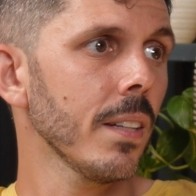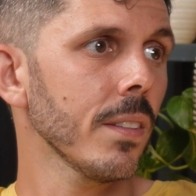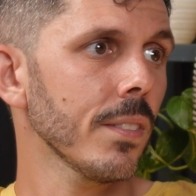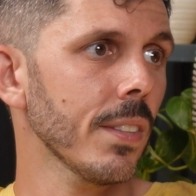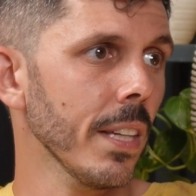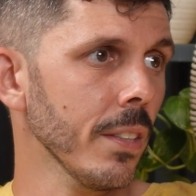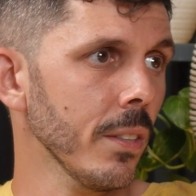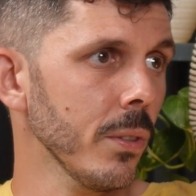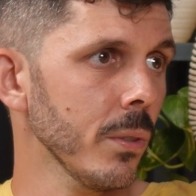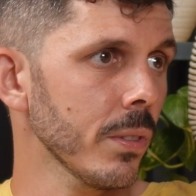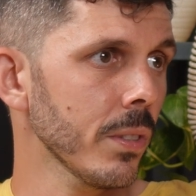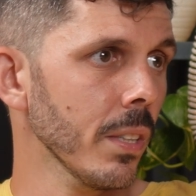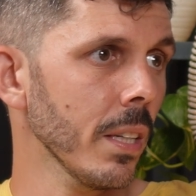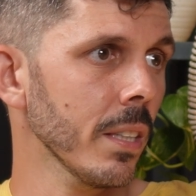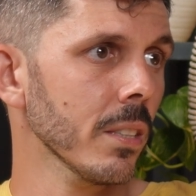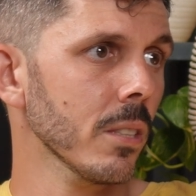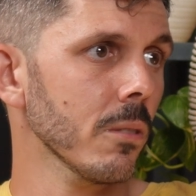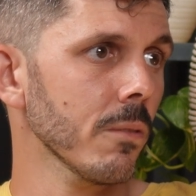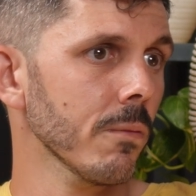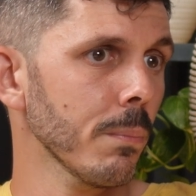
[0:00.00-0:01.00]
they use
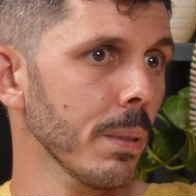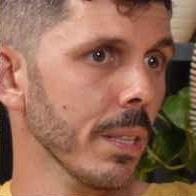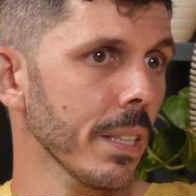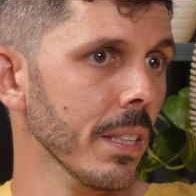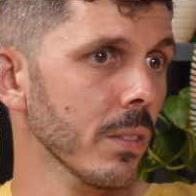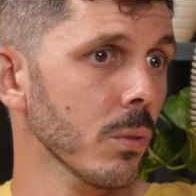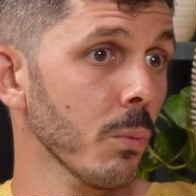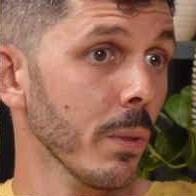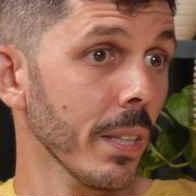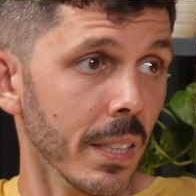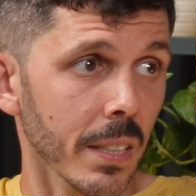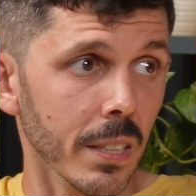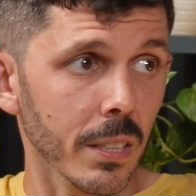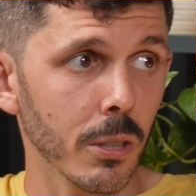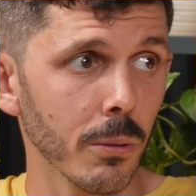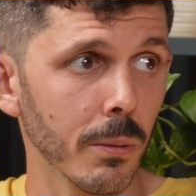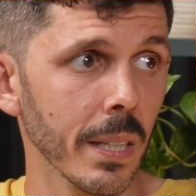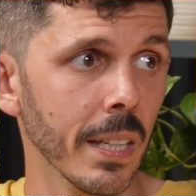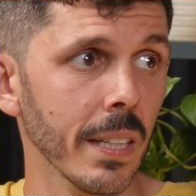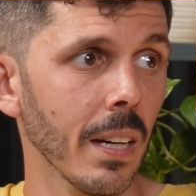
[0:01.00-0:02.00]
us because we can
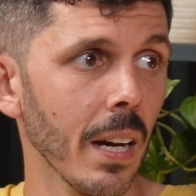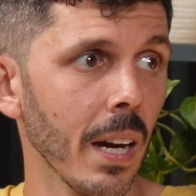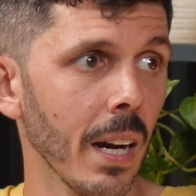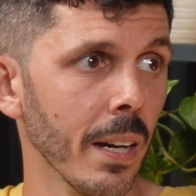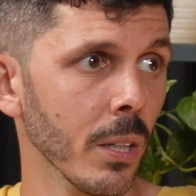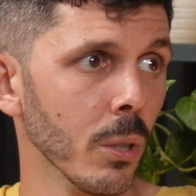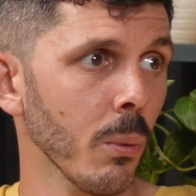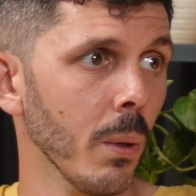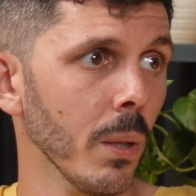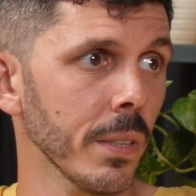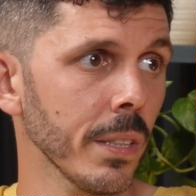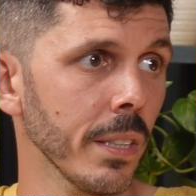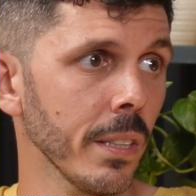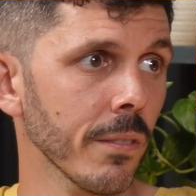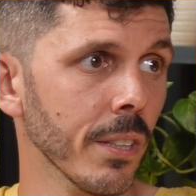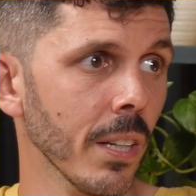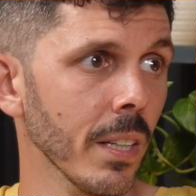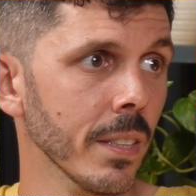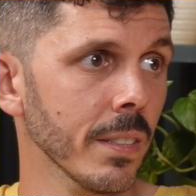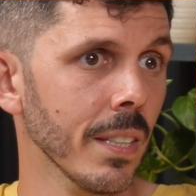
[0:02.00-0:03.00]
create a higher quality of
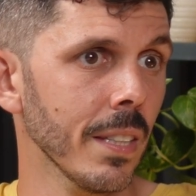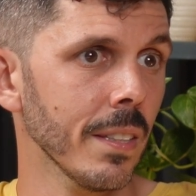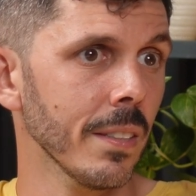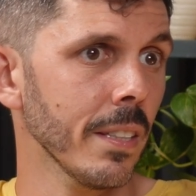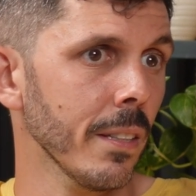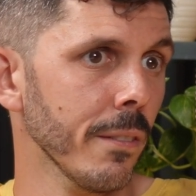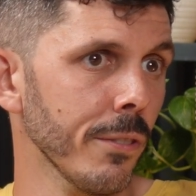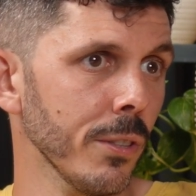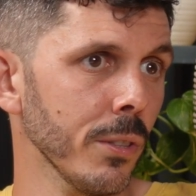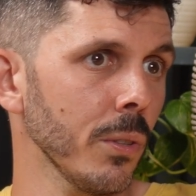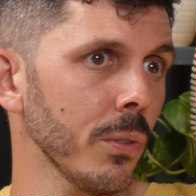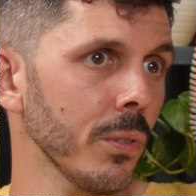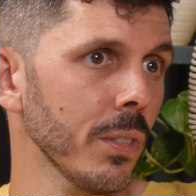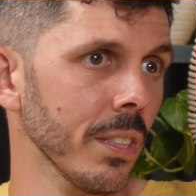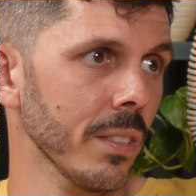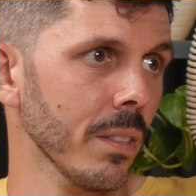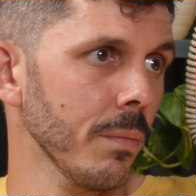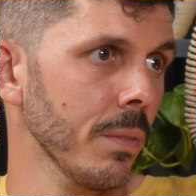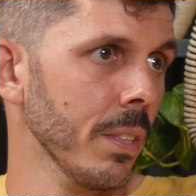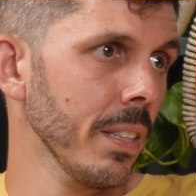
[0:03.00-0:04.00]
content than if you're using
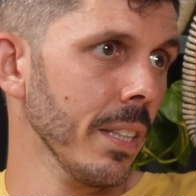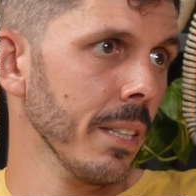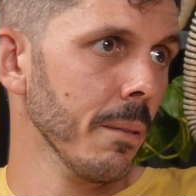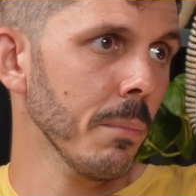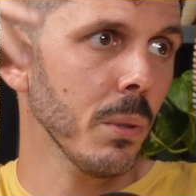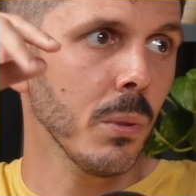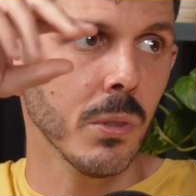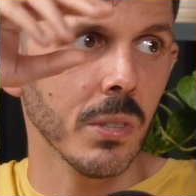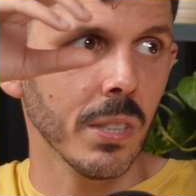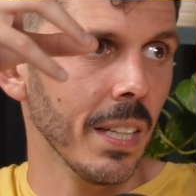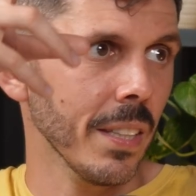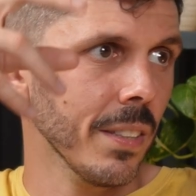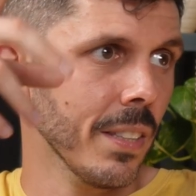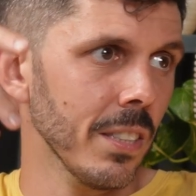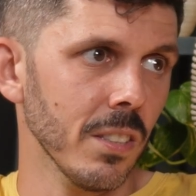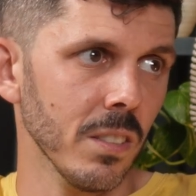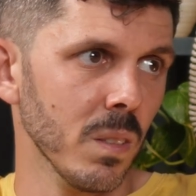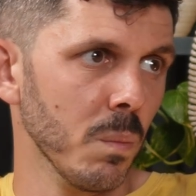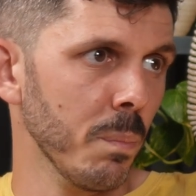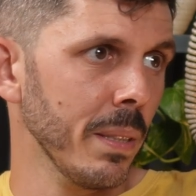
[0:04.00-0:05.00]
something like MuseNet that
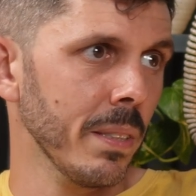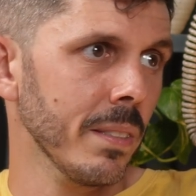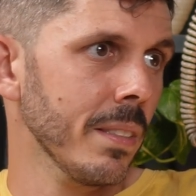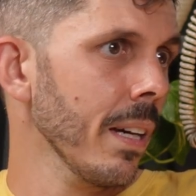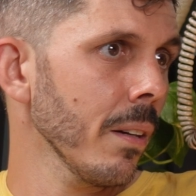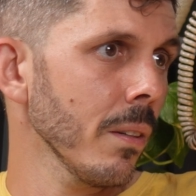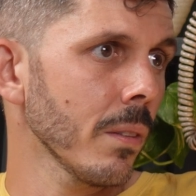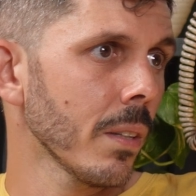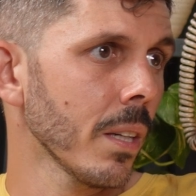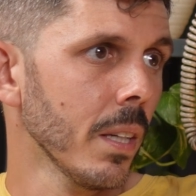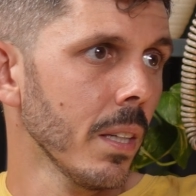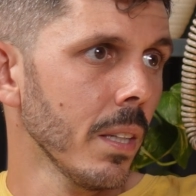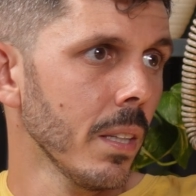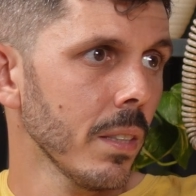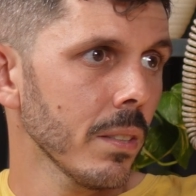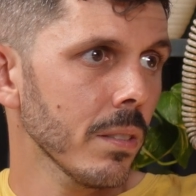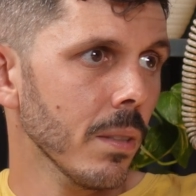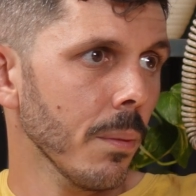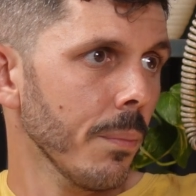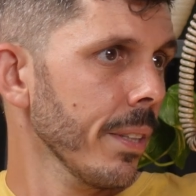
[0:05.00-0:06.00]
just spits out
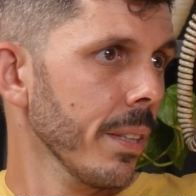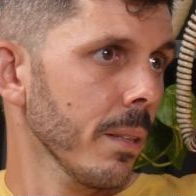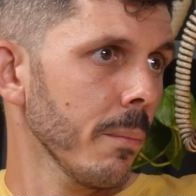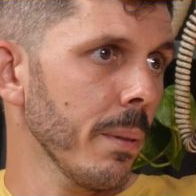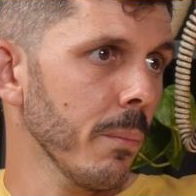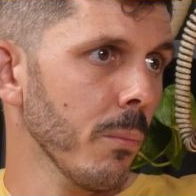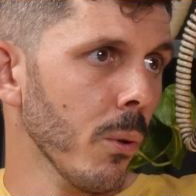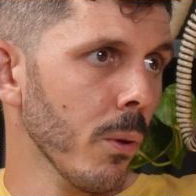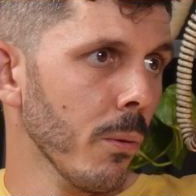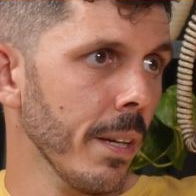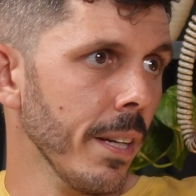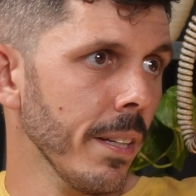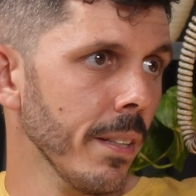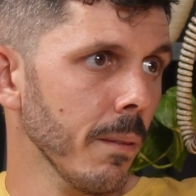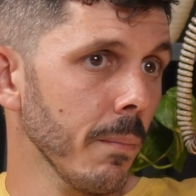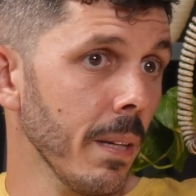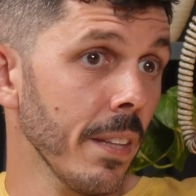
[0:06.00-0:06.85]
something a bit more random.